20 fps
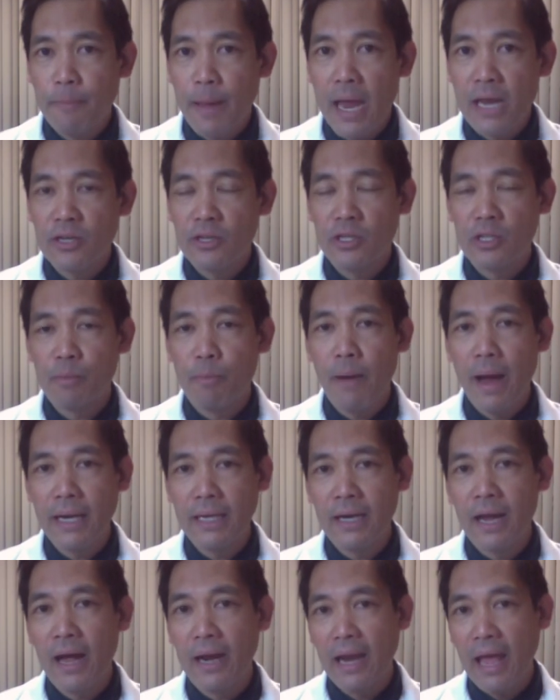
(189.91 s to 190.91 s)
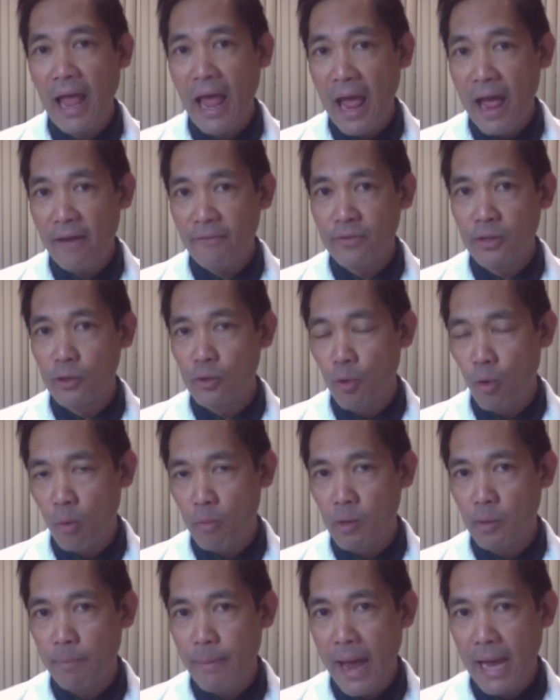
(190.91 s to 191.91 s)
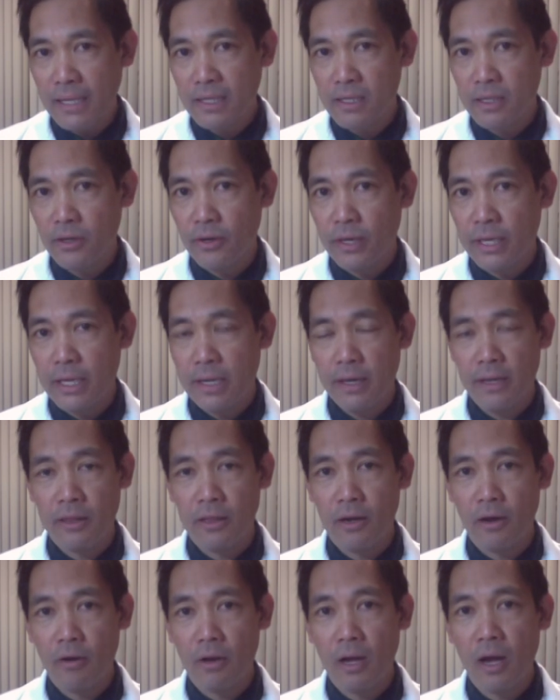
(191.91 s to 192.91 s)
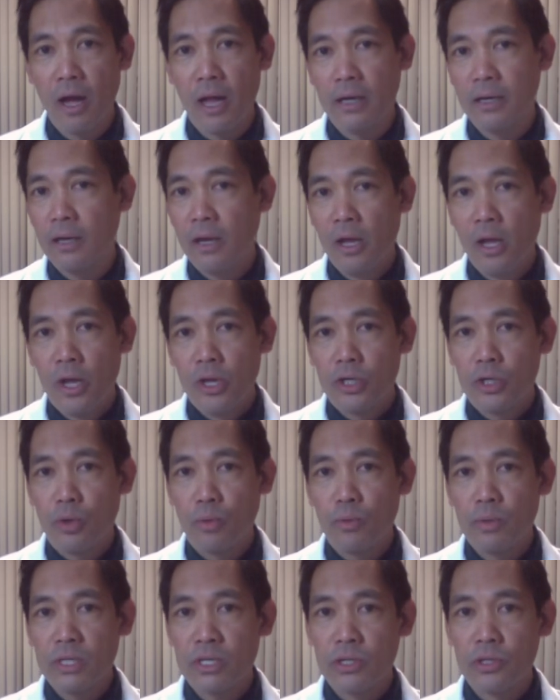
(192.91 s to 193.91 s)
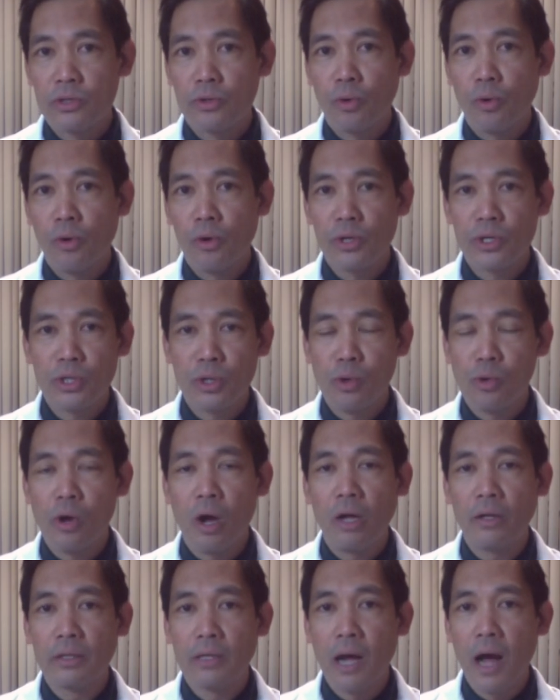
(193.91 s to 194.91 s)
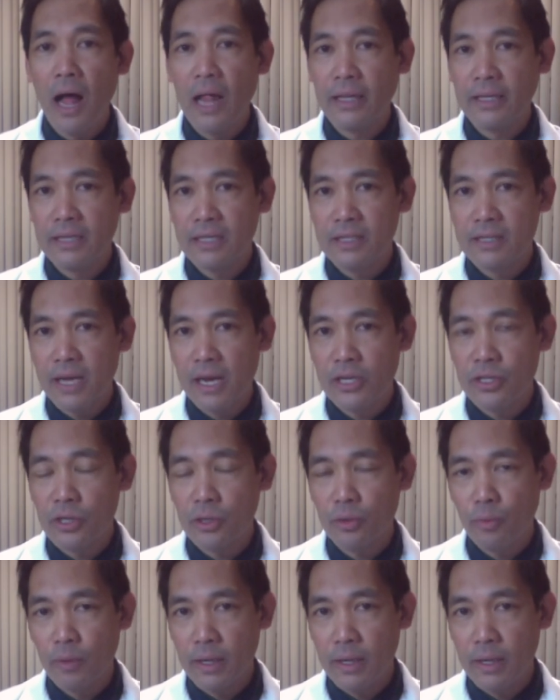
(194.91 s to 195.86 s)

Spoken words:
patients might not have the normal bacteria in their gut to restore so-called colonization